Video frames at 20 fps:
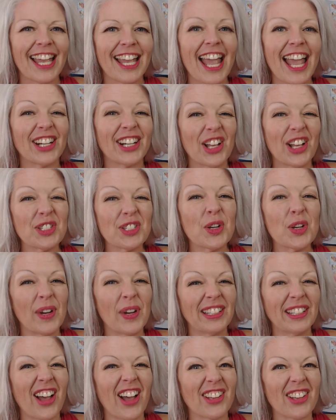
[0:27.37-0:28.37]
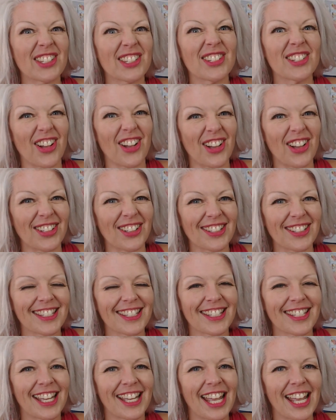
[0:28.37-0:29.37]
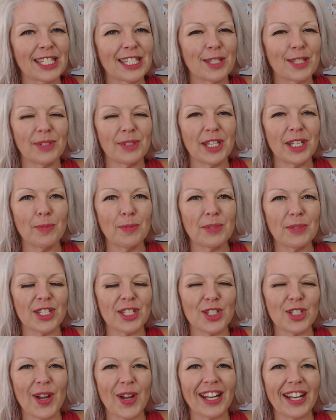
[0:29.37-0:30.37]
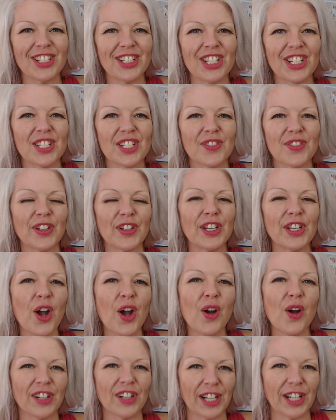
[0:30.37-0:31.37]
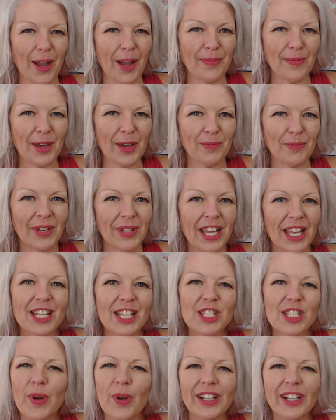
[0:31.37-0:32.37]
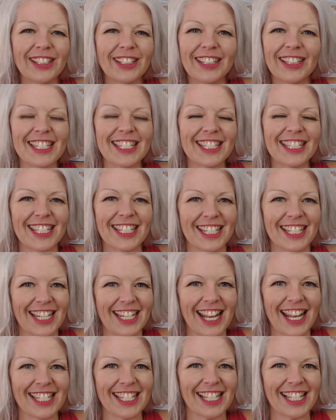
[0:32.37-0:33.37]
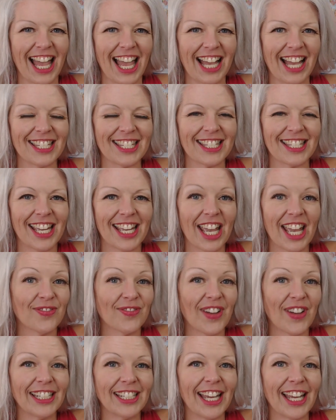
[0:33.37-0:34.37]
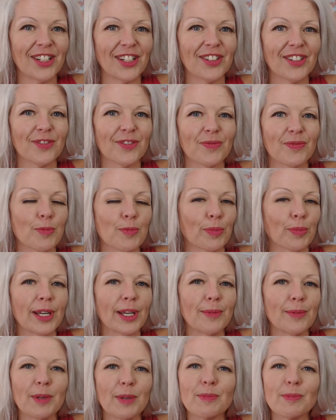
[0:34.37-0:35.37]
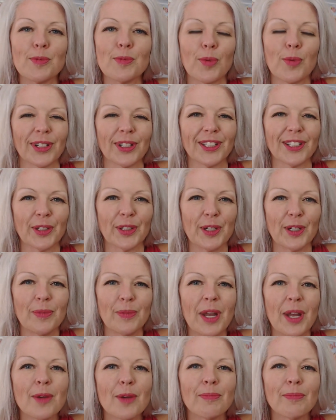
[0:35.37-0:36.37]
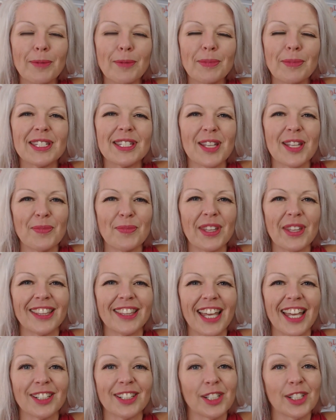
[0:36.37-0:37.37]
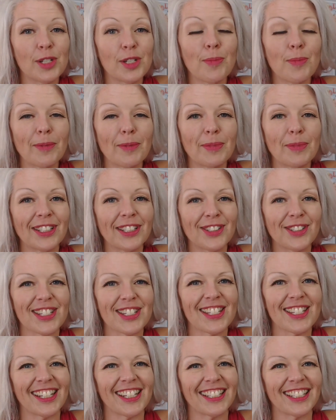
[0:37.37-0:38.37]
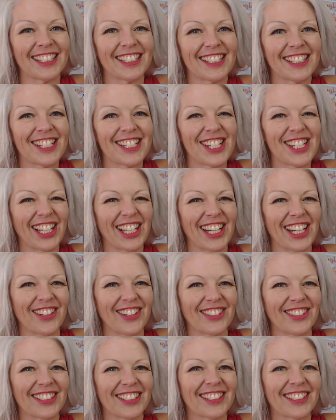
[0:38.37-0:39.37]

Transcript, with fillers: And also weight loss stalls, and some tips and strategies for you to overcome them. So why don't you listen to today's class and find out if the Premium Supporter Group might be something that you might be interested in. Check it out.